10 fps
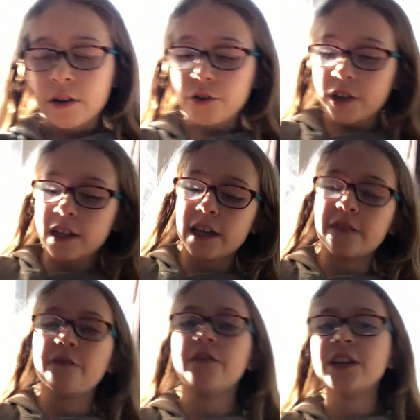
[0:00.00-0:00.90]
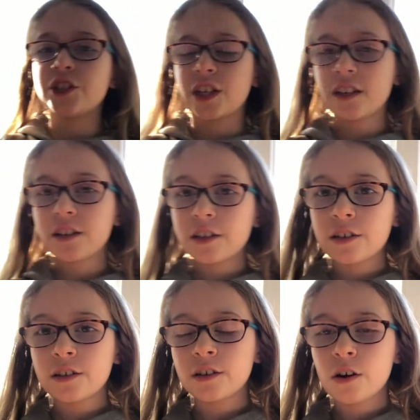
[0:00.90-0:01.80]
You can envision
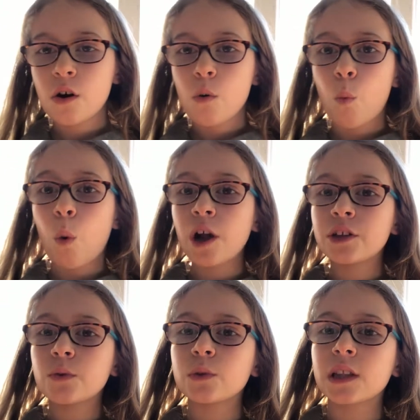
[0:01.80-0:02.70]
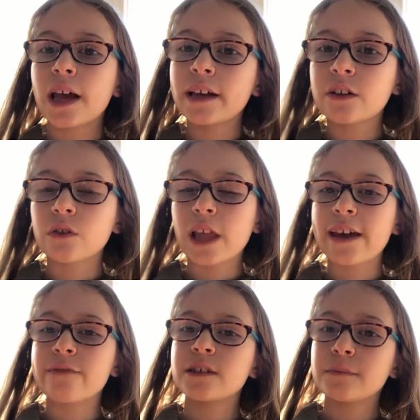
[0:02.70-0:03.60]
what you would like your
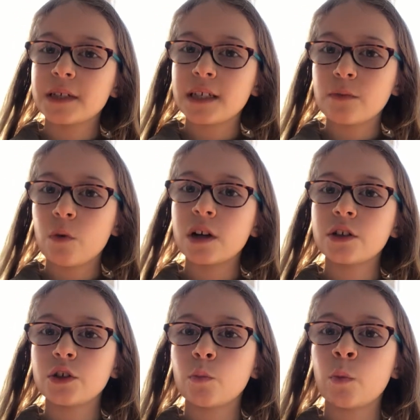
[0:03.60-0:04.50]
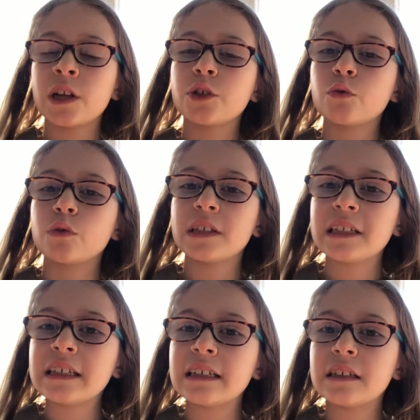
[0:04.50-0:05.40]
life to be, what you
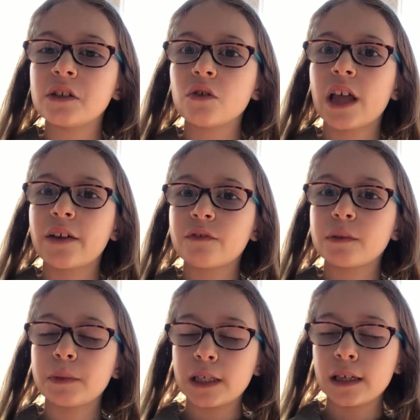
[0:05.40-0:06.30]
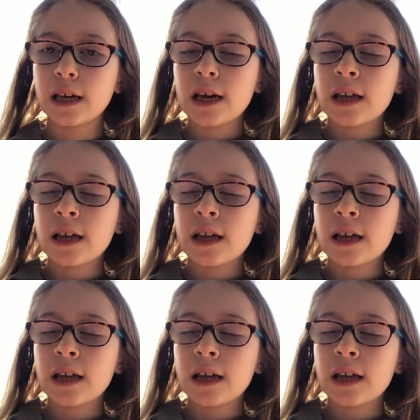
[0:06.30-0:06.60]
need your life to be.